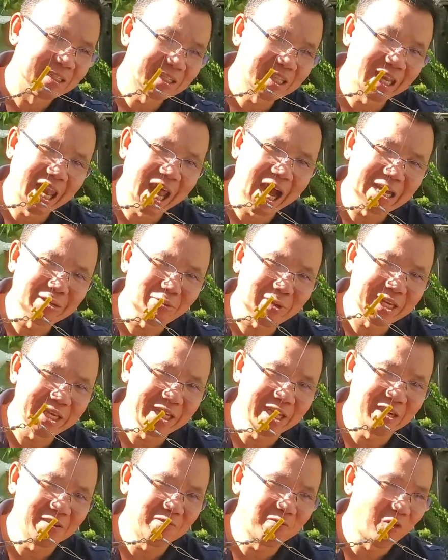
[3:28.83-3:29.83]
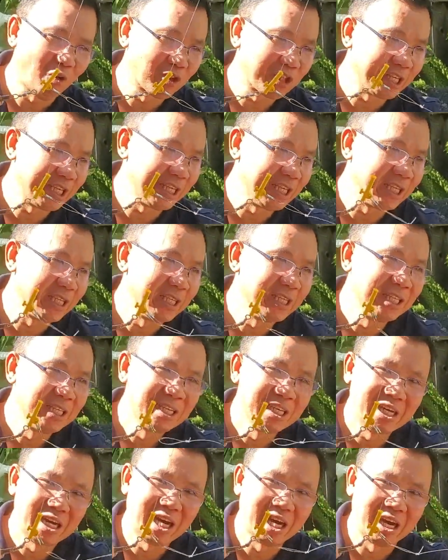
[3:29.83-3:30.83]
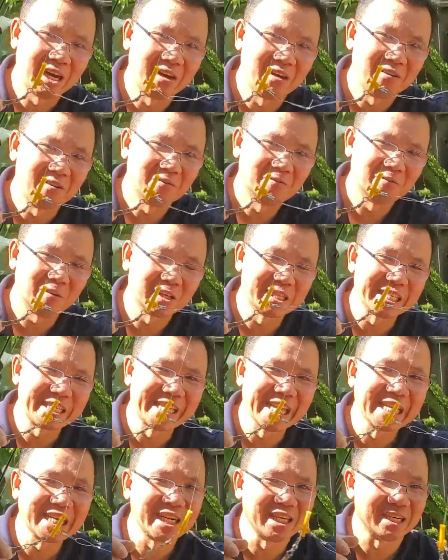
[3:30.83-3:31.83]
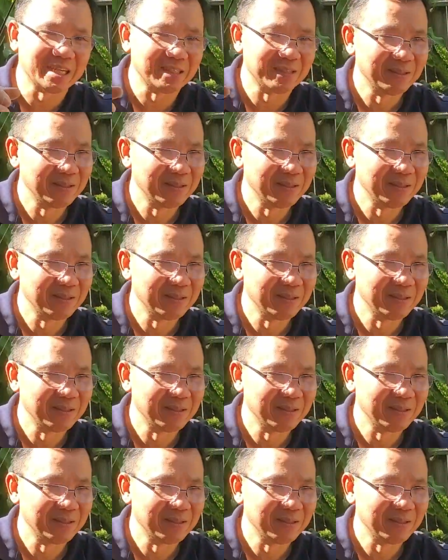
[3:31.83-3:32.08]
line right here for the sinker.